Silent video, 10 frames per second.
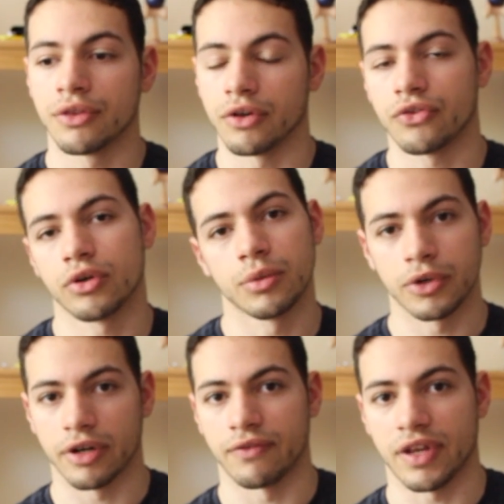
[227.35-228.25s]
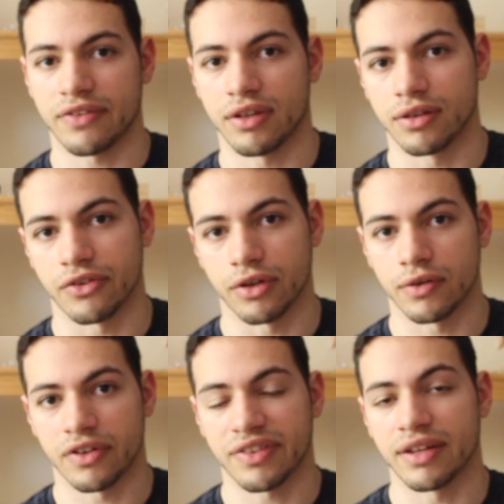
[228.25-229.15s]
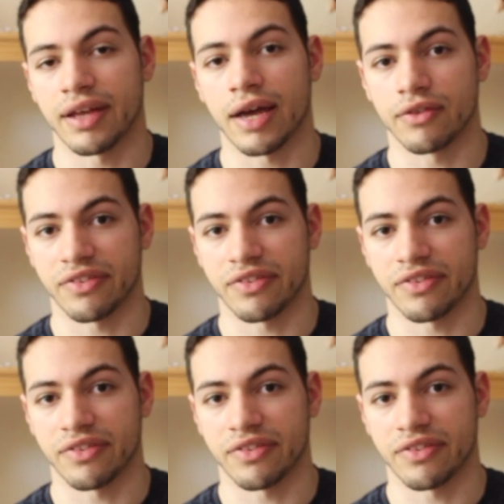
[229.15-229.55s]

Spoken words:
Those who are more invested in the service tend to have a